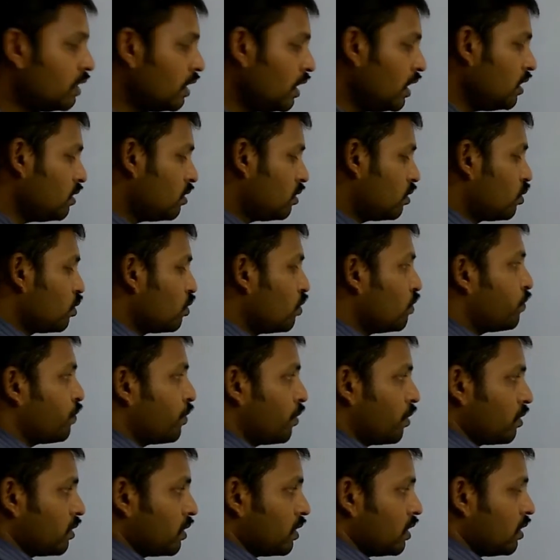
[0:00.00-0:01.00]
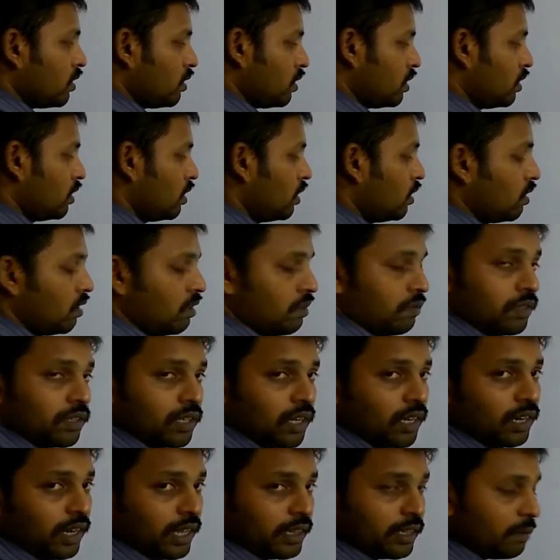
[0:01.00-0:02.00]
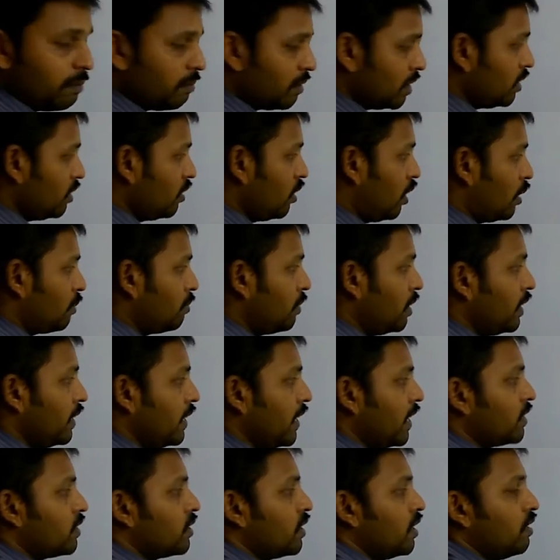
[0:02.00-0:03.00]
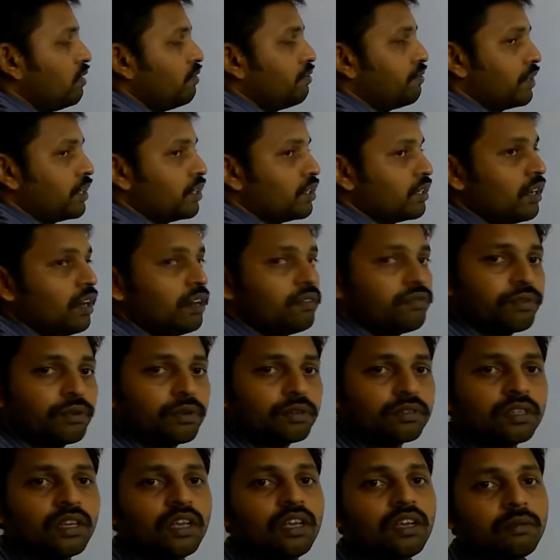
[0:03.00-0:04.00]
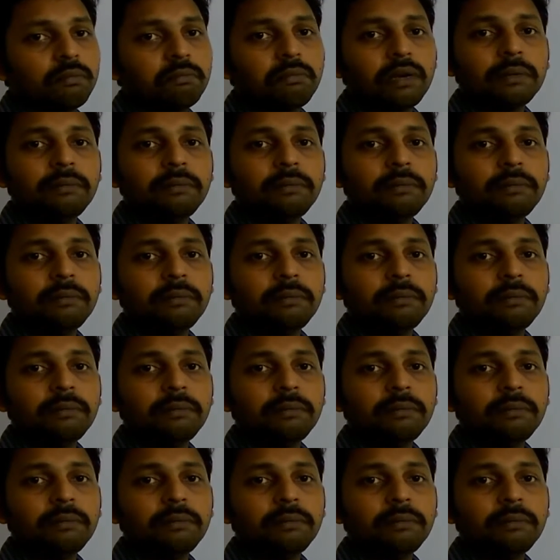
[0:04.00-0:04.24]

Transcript: these two forces, which are nothing but normal reaction and frictional force,